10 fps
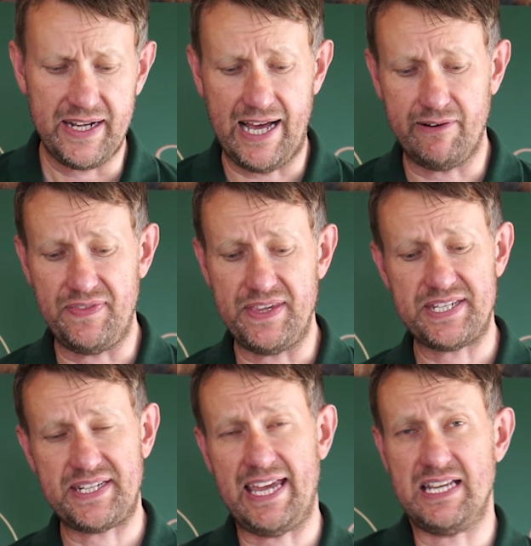Now in the
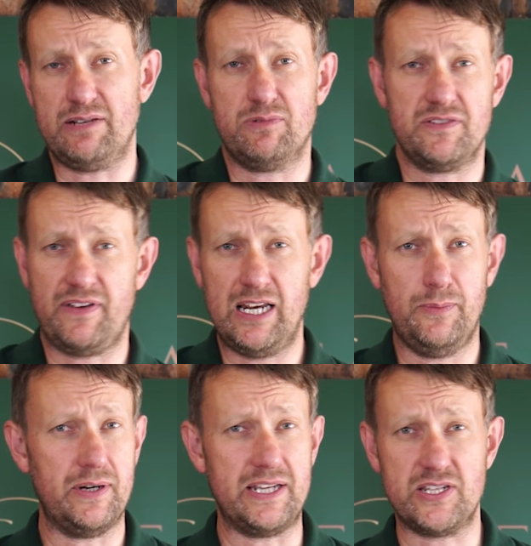States, it was
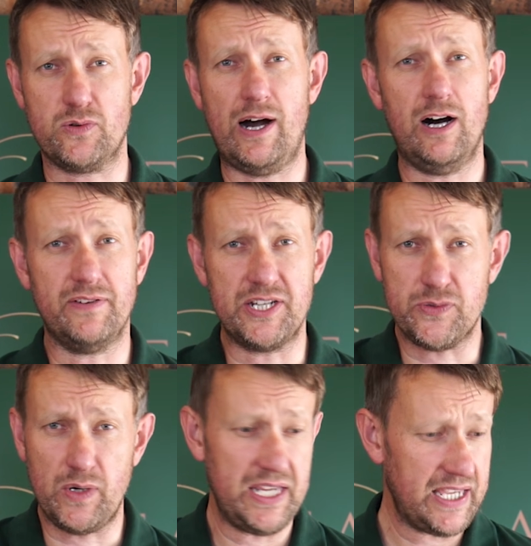available in 12 and
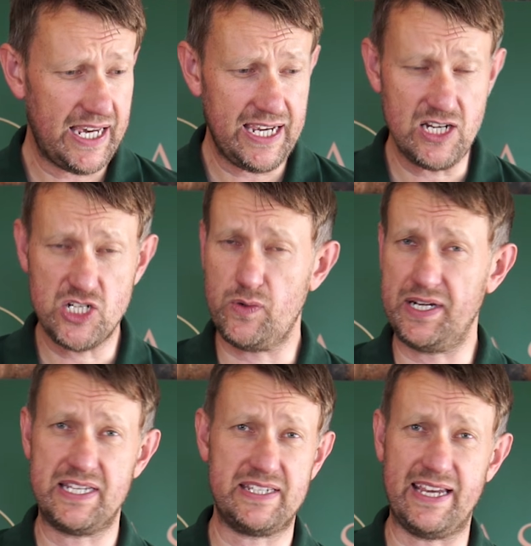20 gauge,
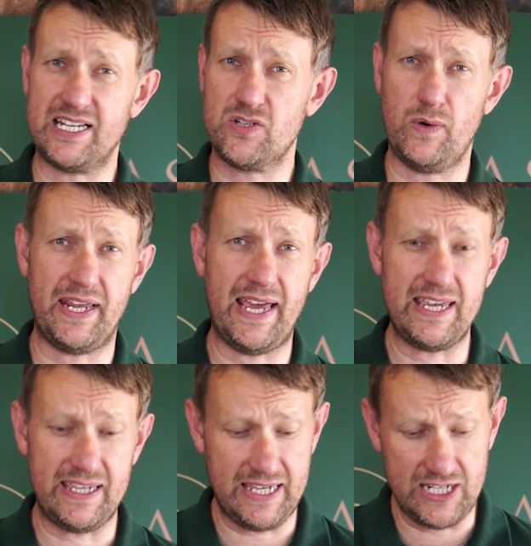26,
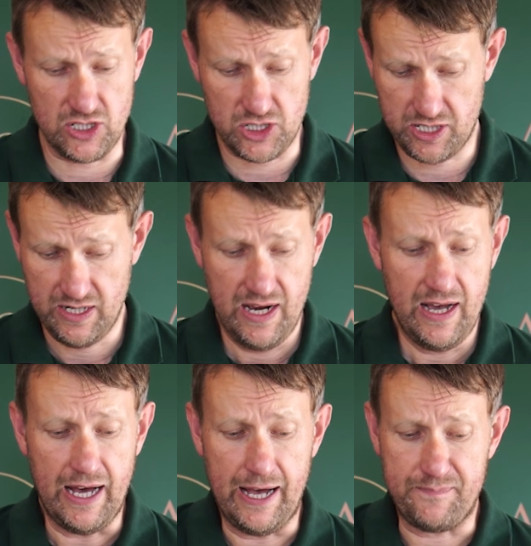28 inch,
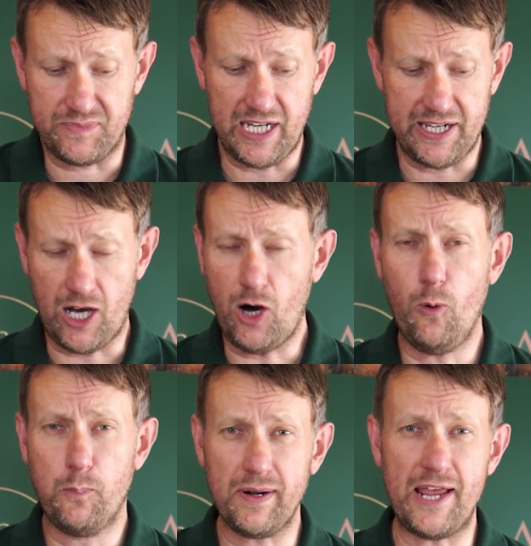and a
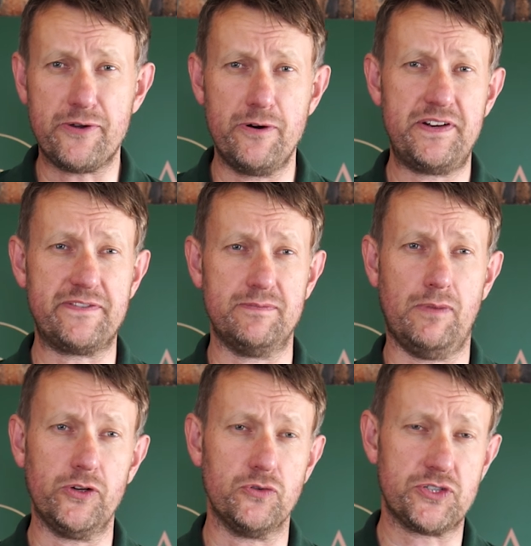whole plethora of different
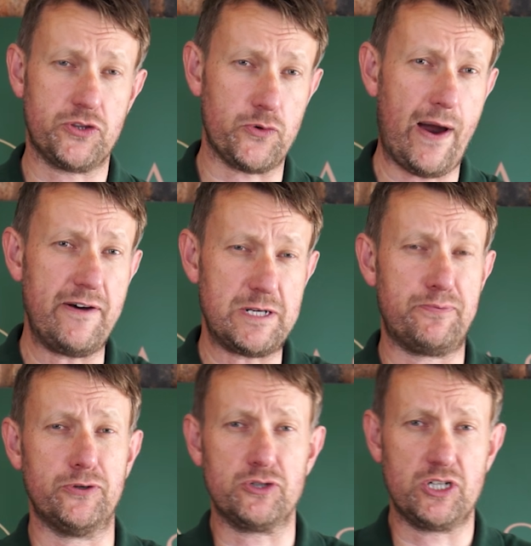models throughout its
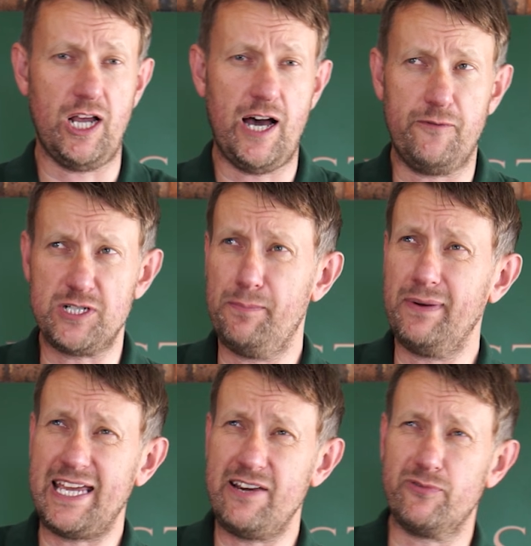production life, which I
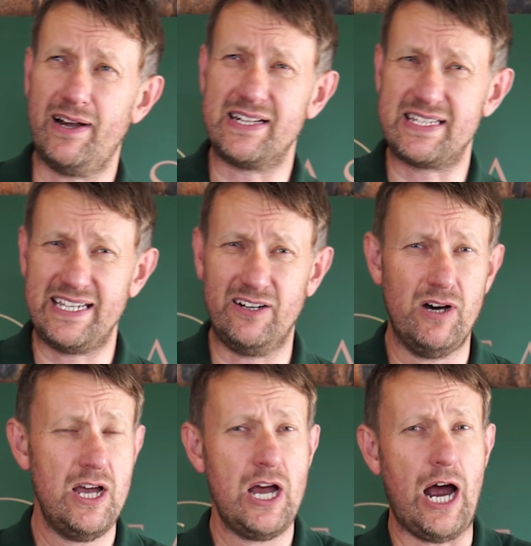believe ran
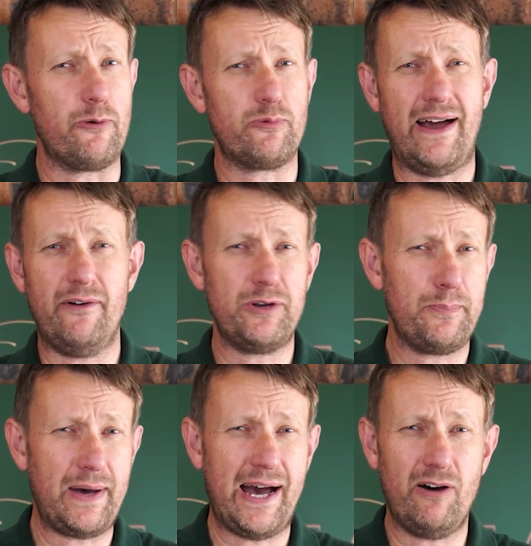till around
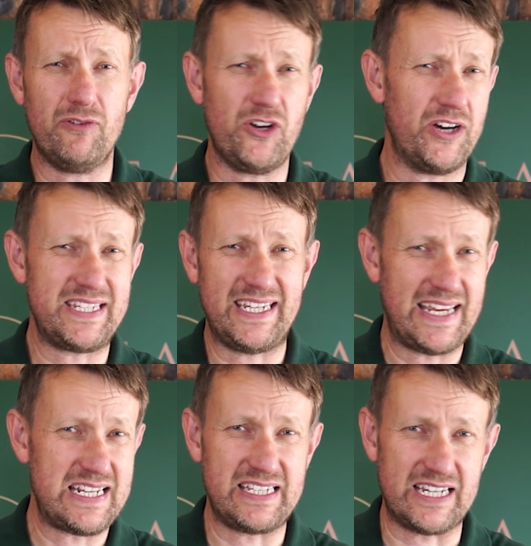about
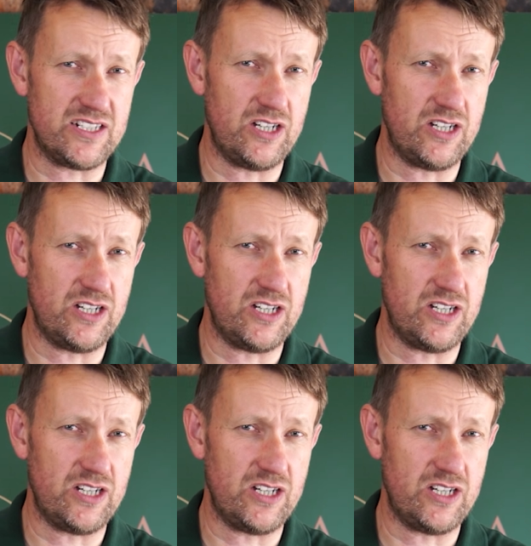1986,